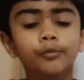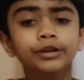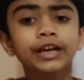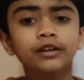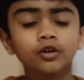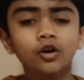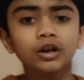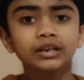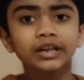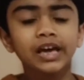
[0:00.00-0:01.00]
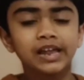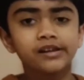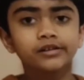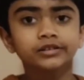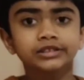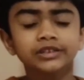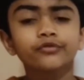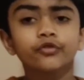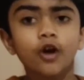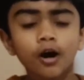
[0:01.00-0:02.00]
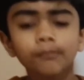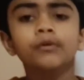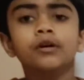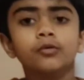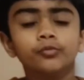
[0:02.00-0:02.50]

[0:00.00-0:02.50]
we get all the energy from?